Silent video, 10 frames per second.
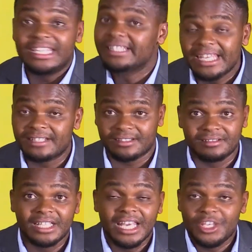in
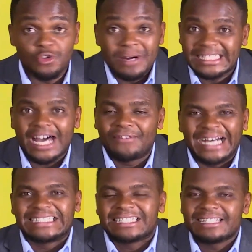this. You must have
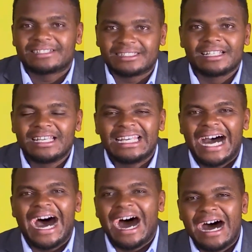at least
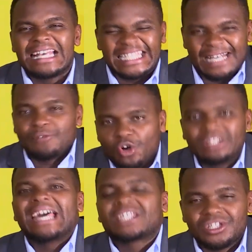some
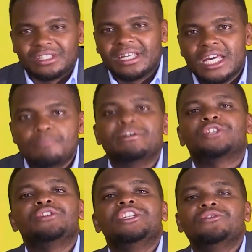connection
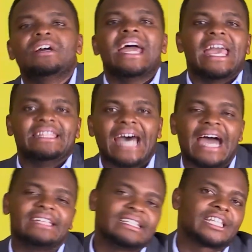between you and
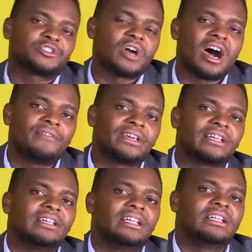the idea that you're
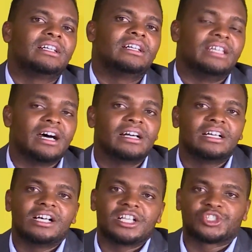having.
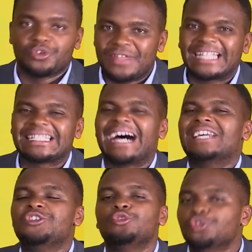Yeah, so
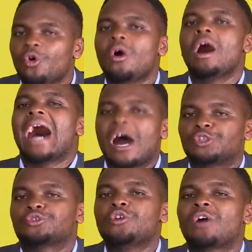that you know
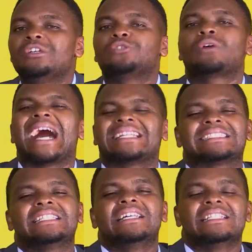how to, you are going to
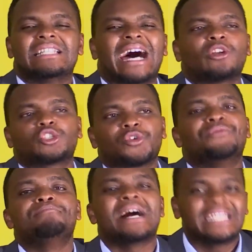cut a lot
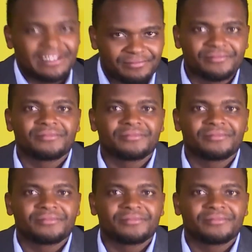of money